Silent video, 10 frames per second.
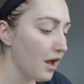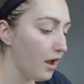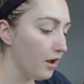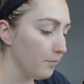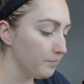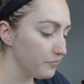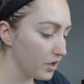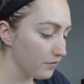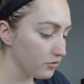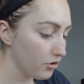
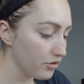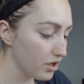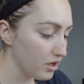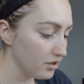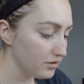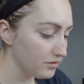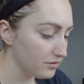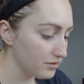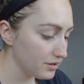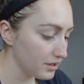I've got the
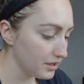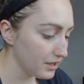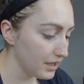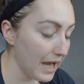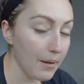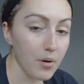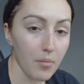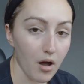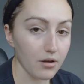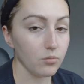
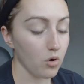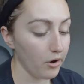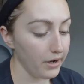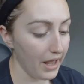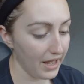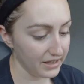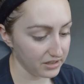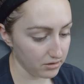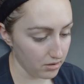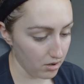camomile one
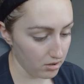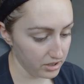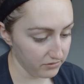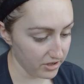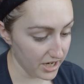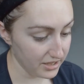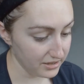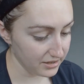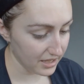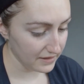and iris.
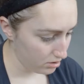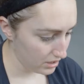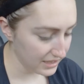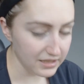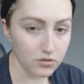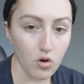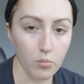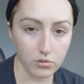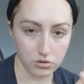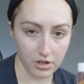And this is
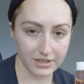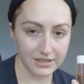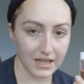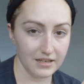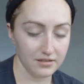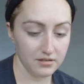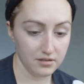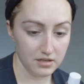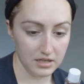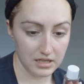normal dry skin,
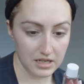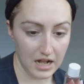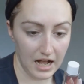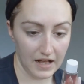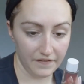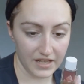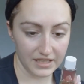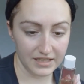and this